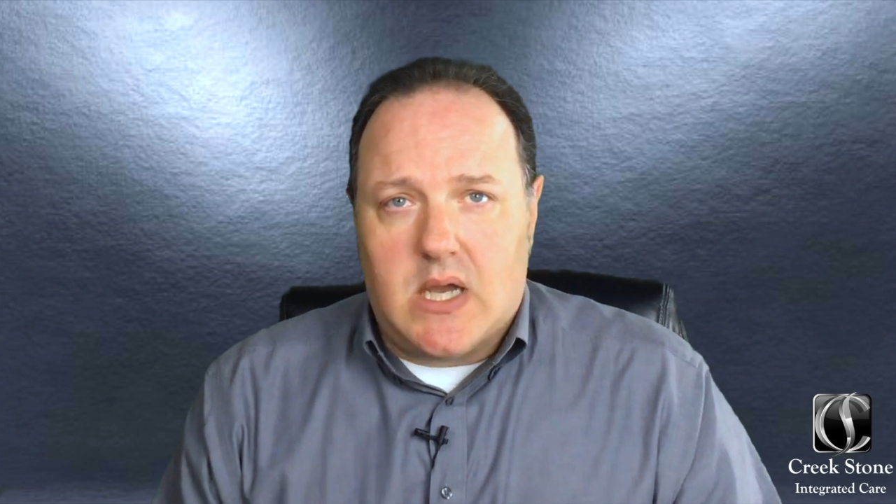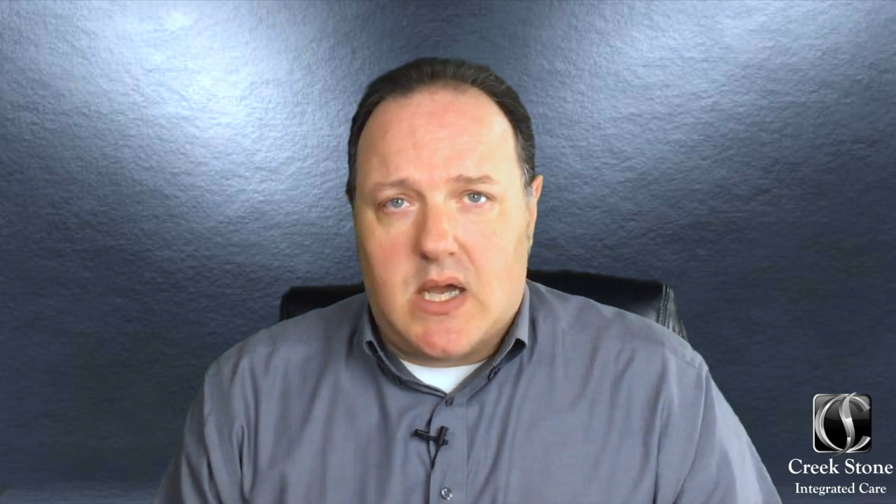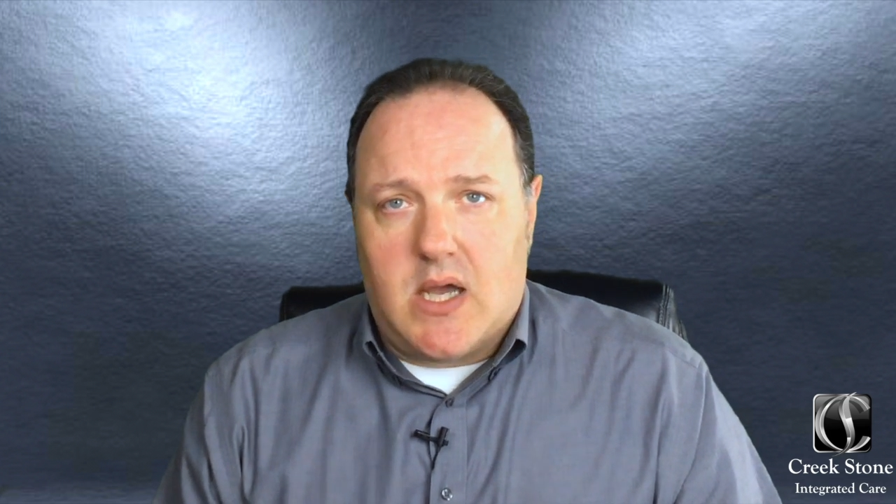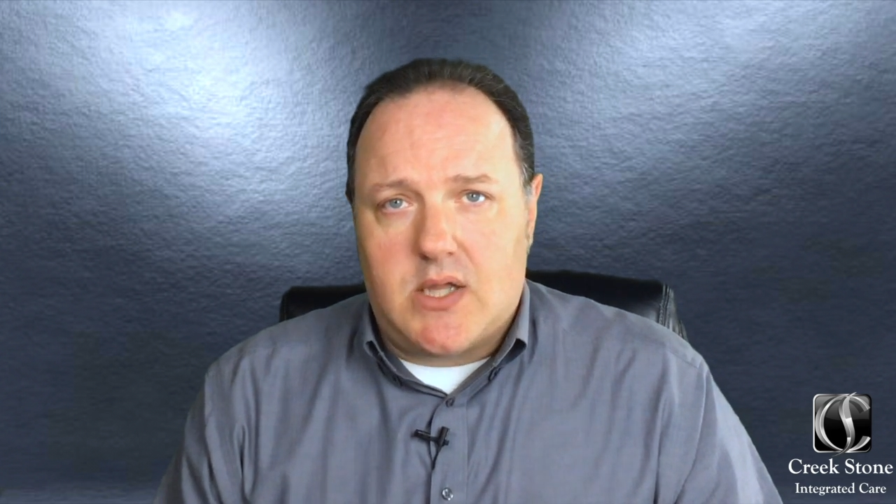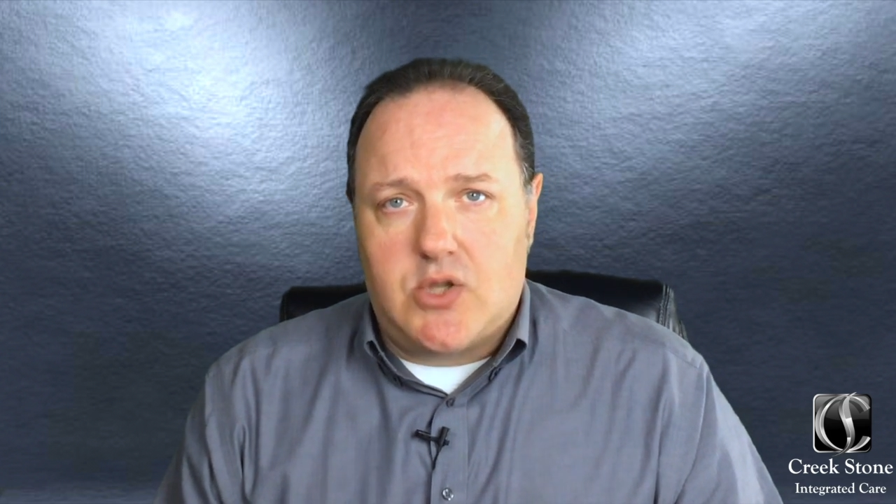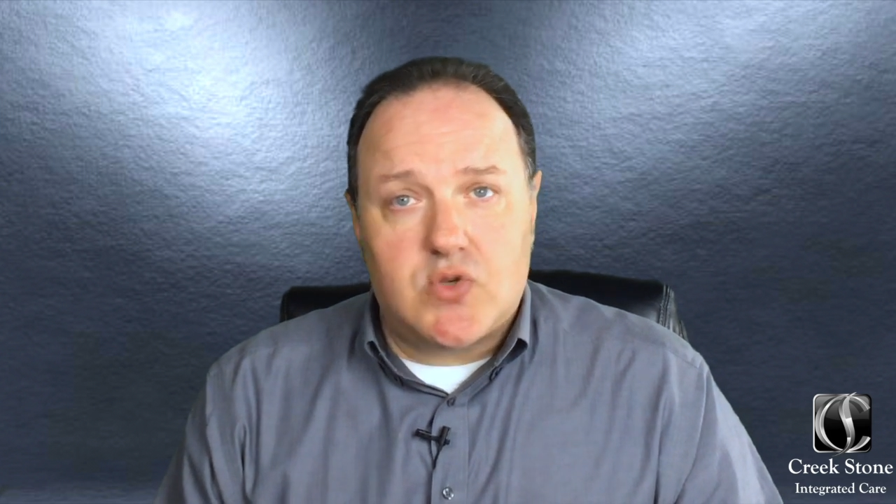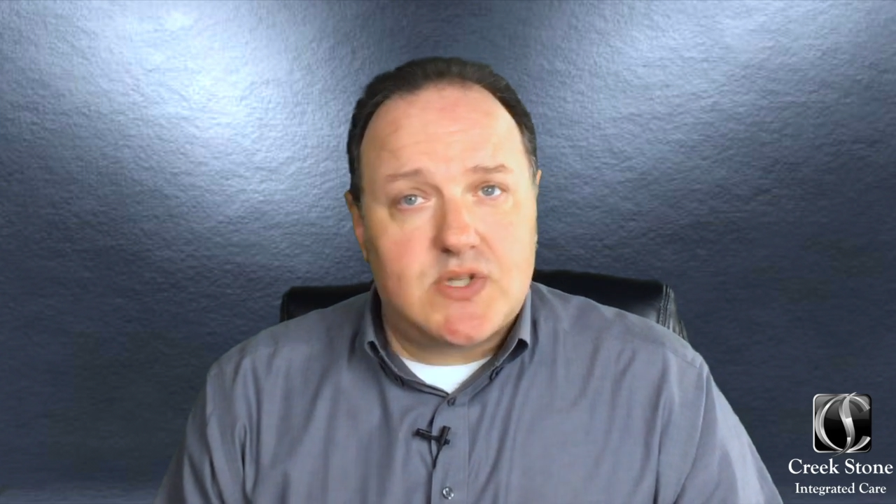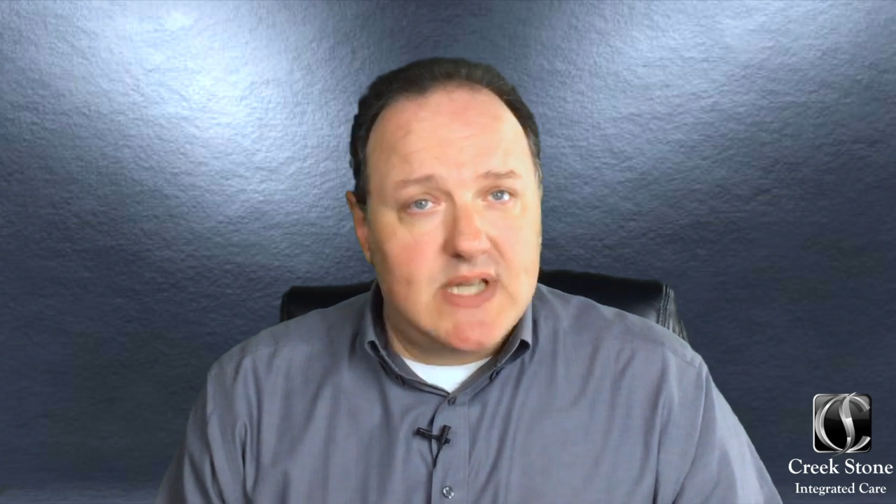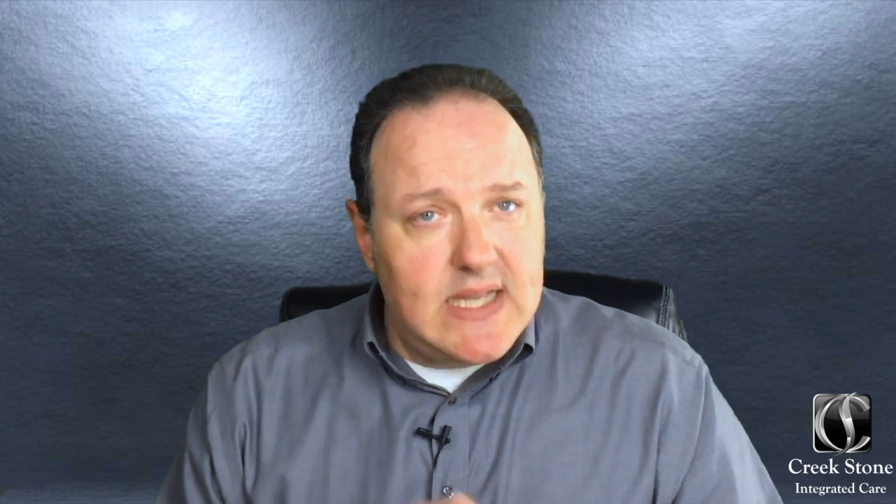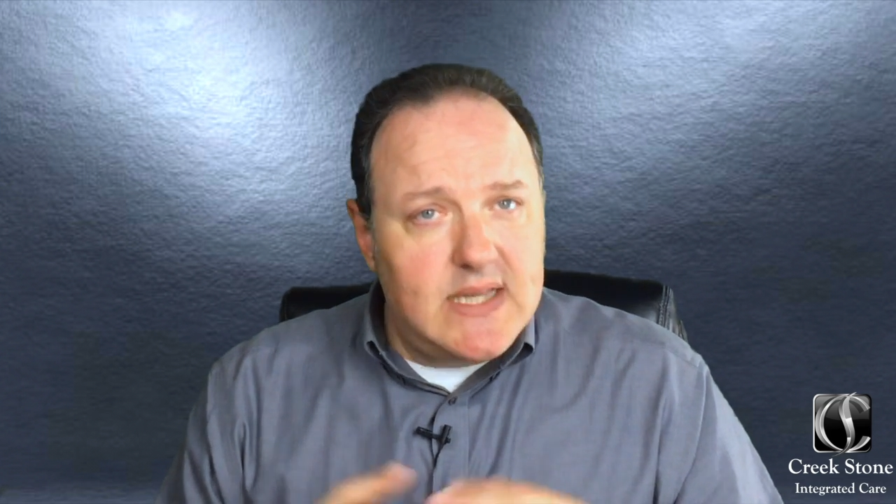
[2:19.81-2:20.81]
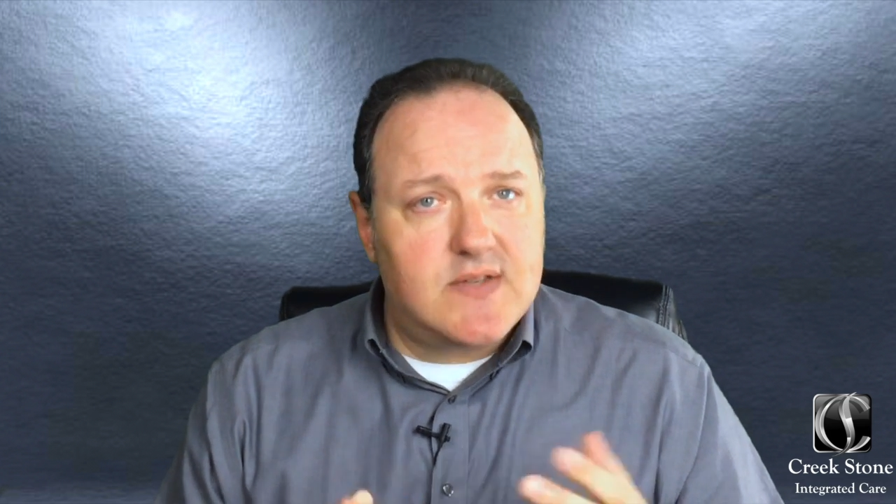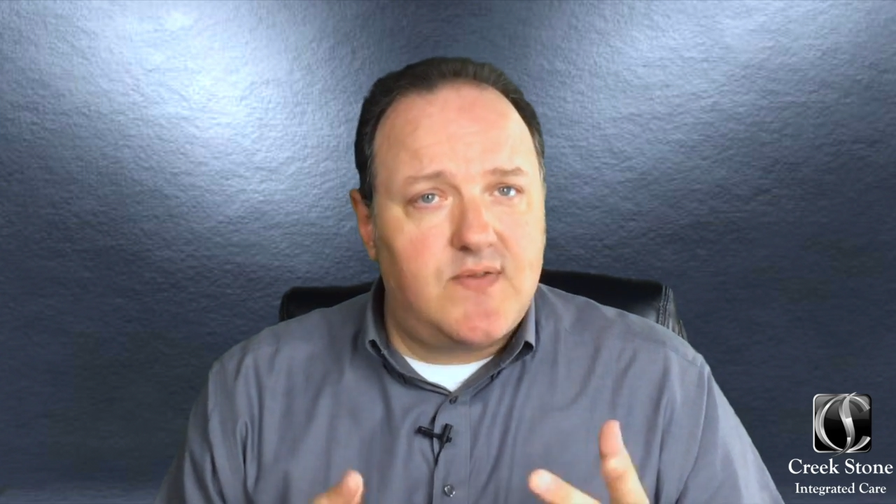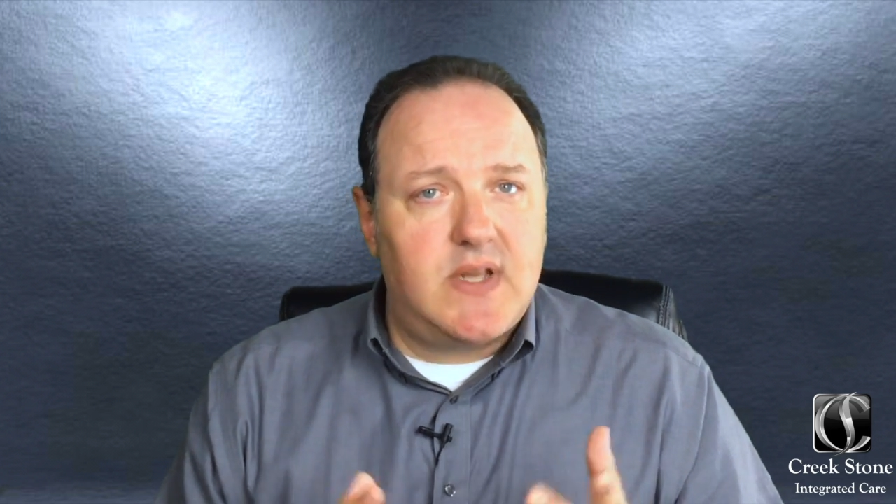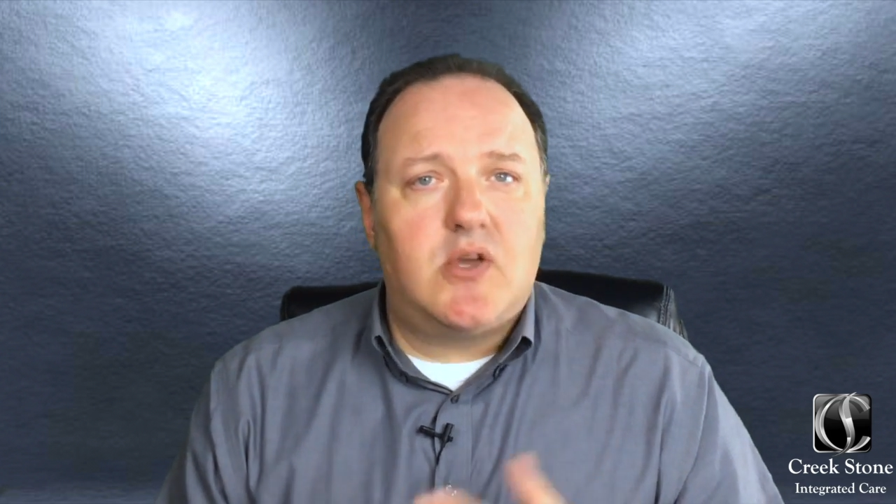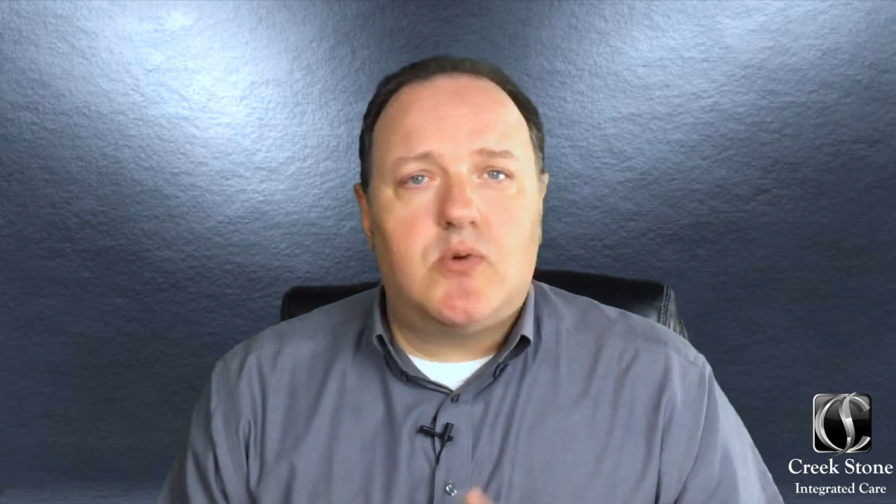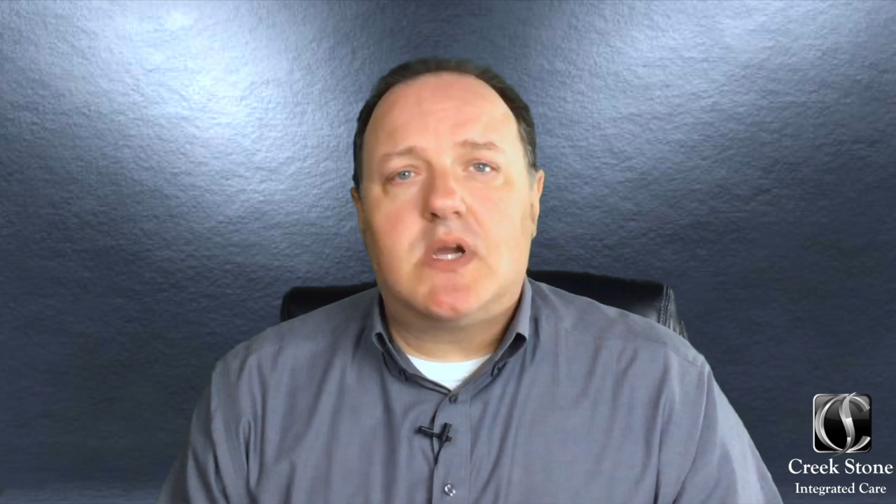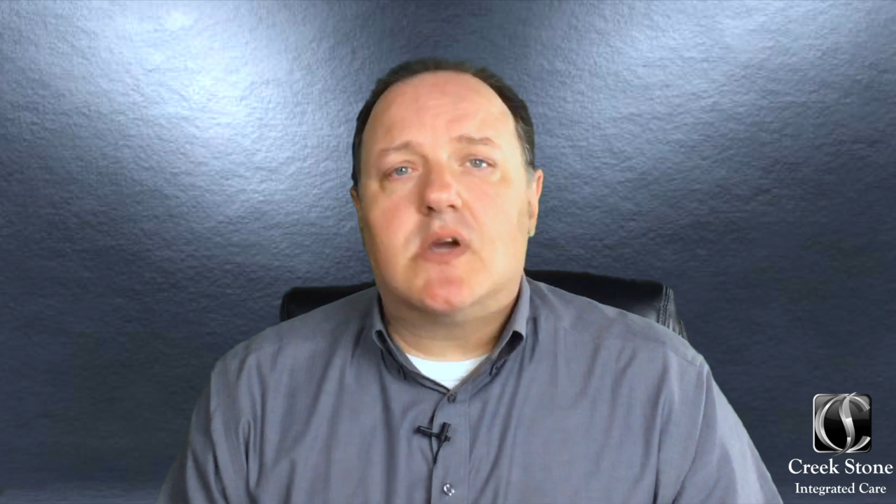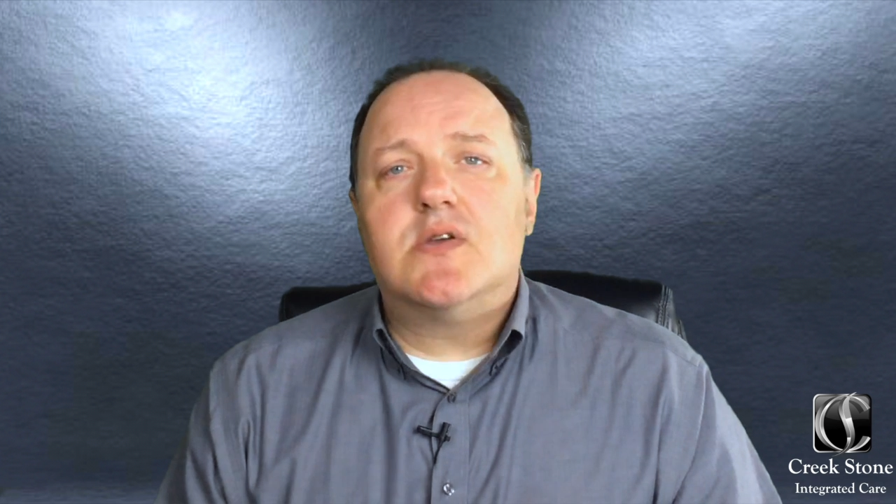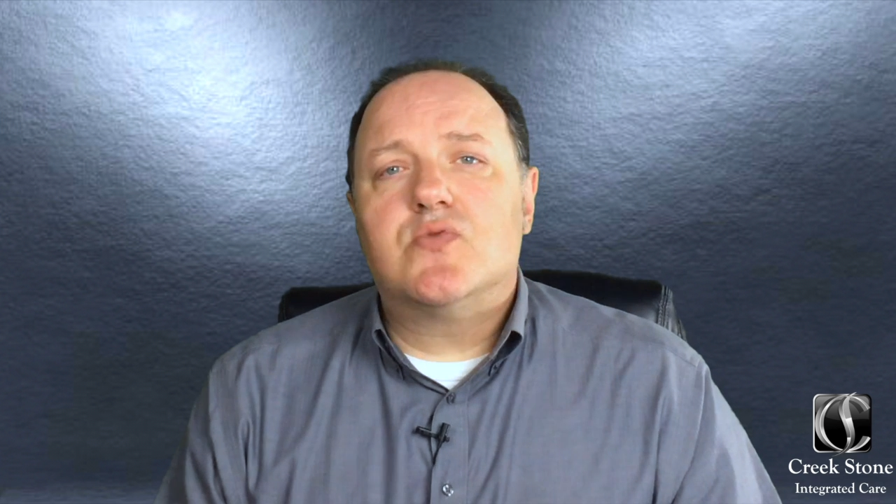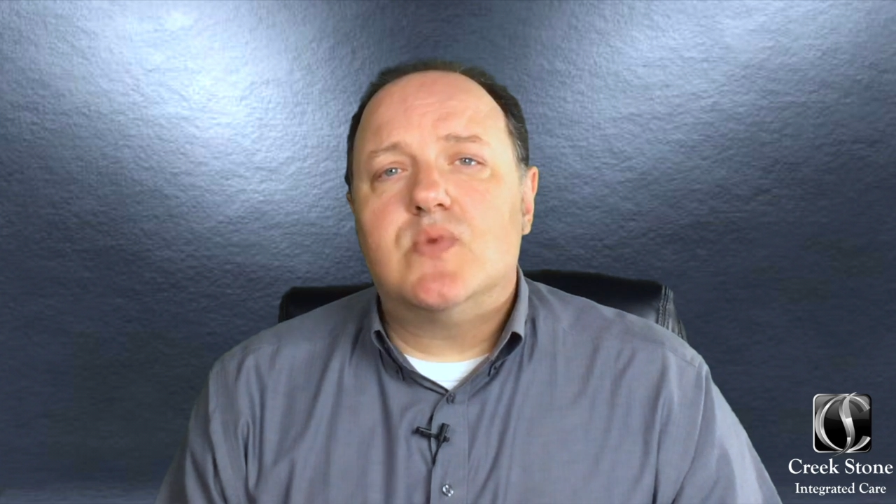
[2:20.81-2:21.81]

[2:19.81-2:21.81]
Uh, you're seeing this video because